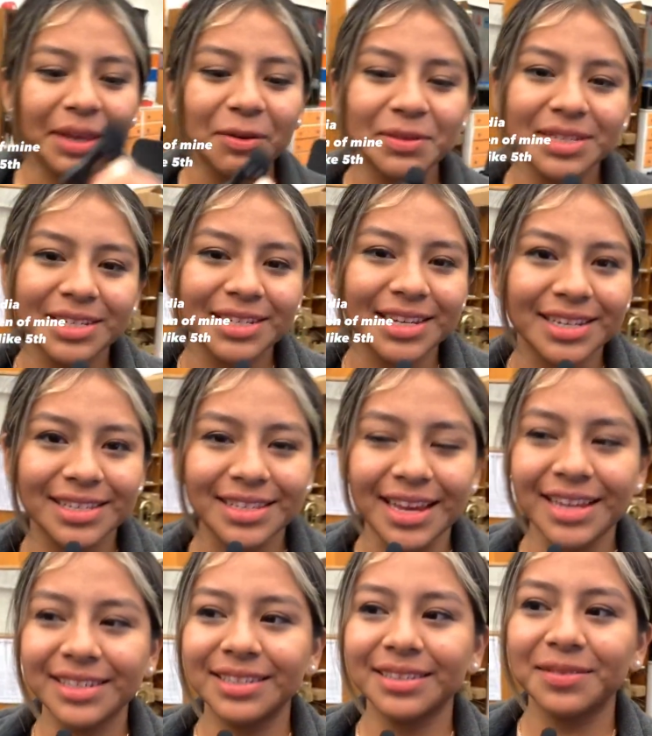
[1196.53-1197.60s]
It was a
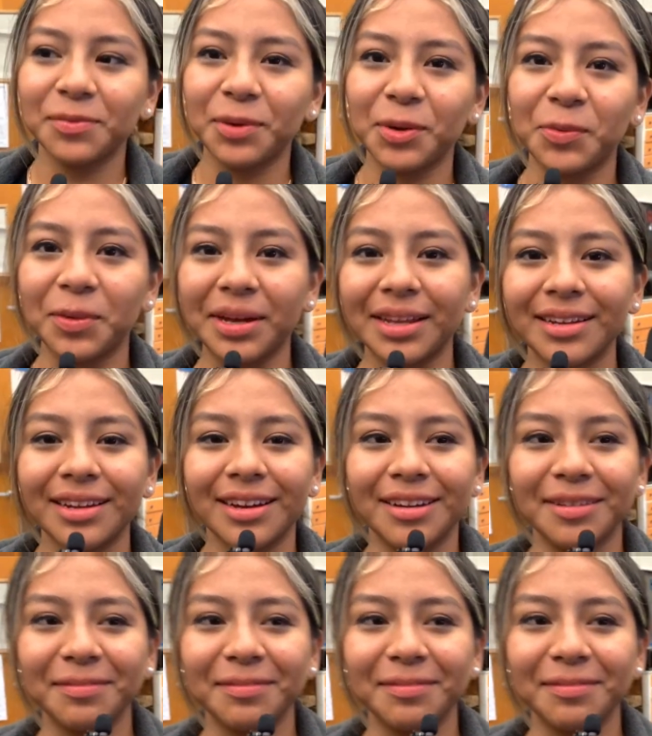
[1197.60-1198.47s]
success, win-win.